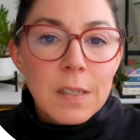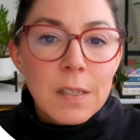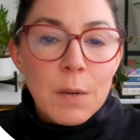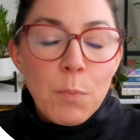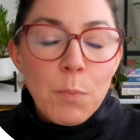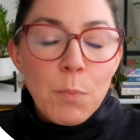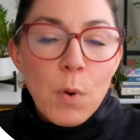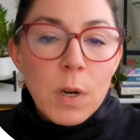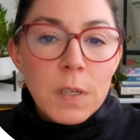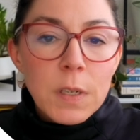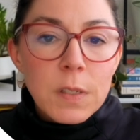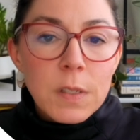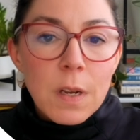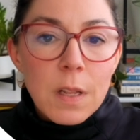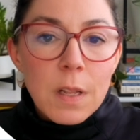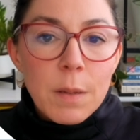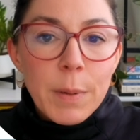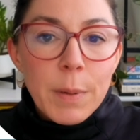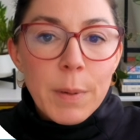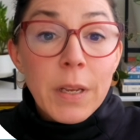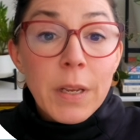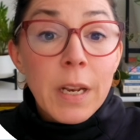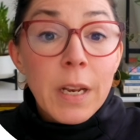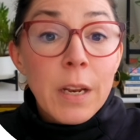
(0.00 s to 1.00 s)
Step 1 is
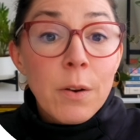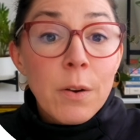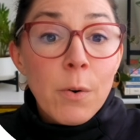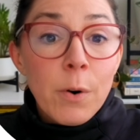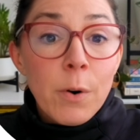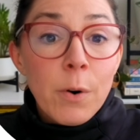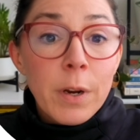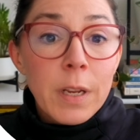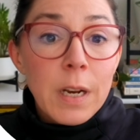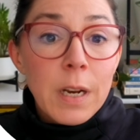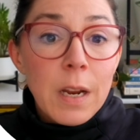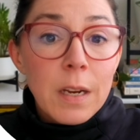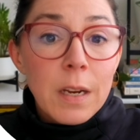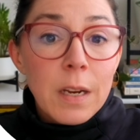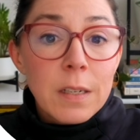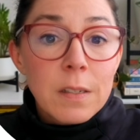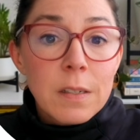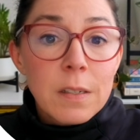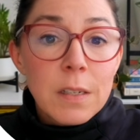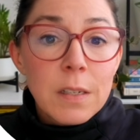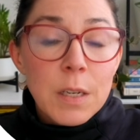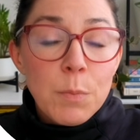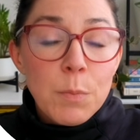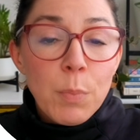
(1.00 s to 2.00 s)
all about getting
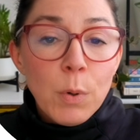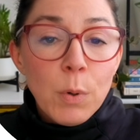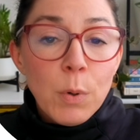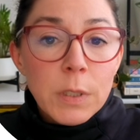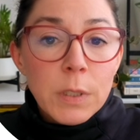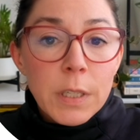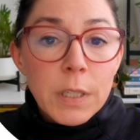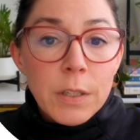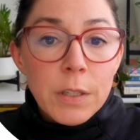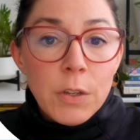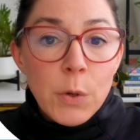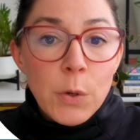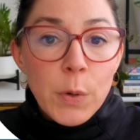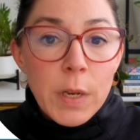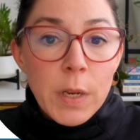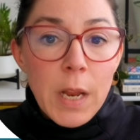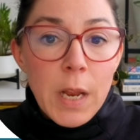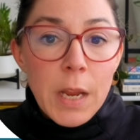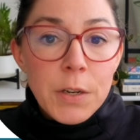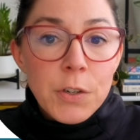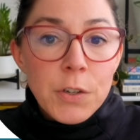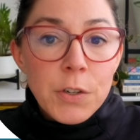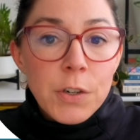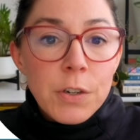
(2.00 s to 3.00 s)
organized. In Boldin, you
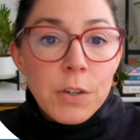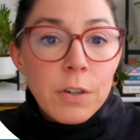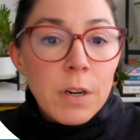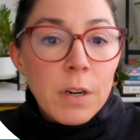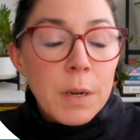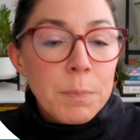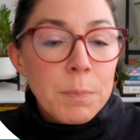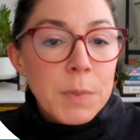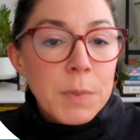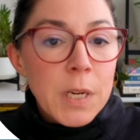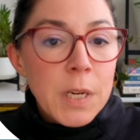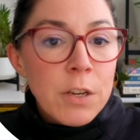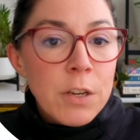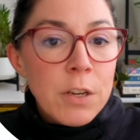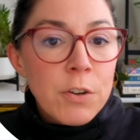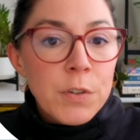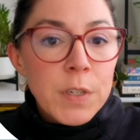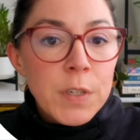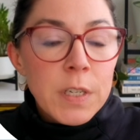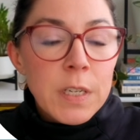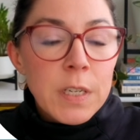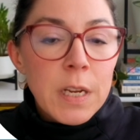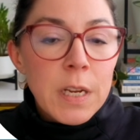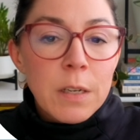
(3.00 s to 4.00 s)
can enter or update
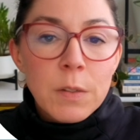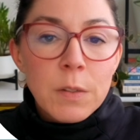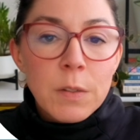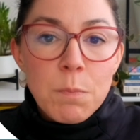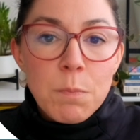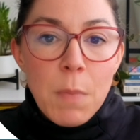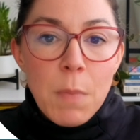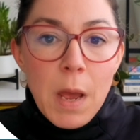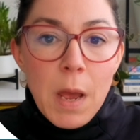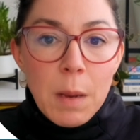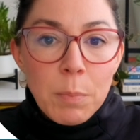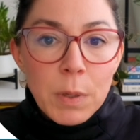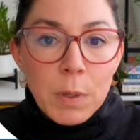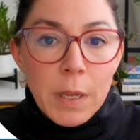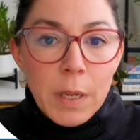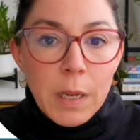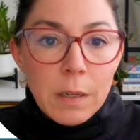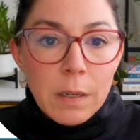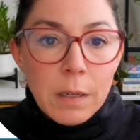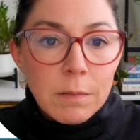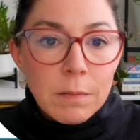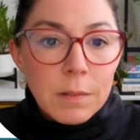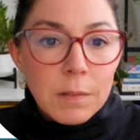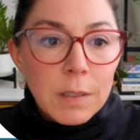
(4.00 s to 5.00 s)
your details in My
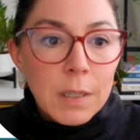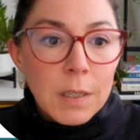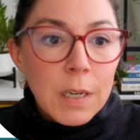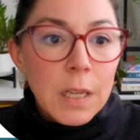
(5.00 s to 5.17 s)
Plan.